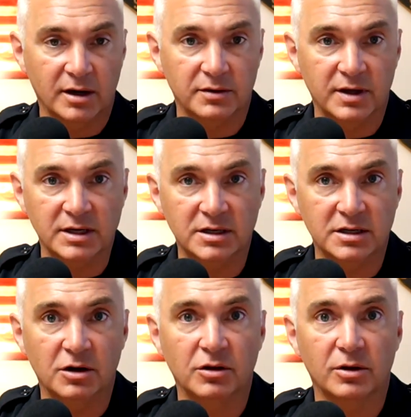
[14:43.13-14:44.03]
They need to
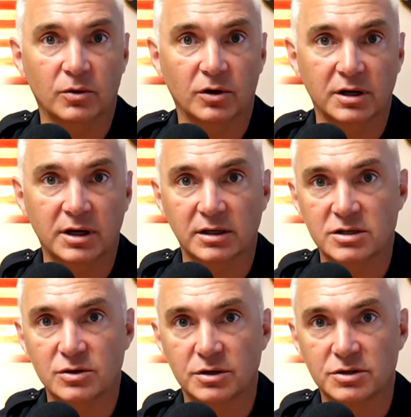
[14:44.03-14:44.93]
know that we're connected
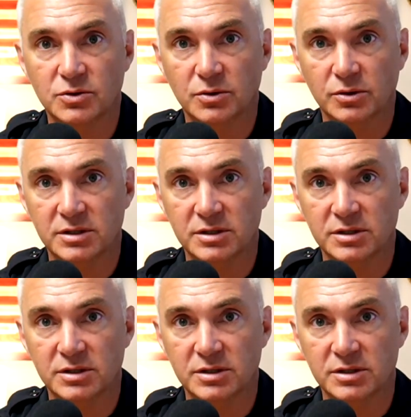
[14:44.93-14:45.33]
to our schools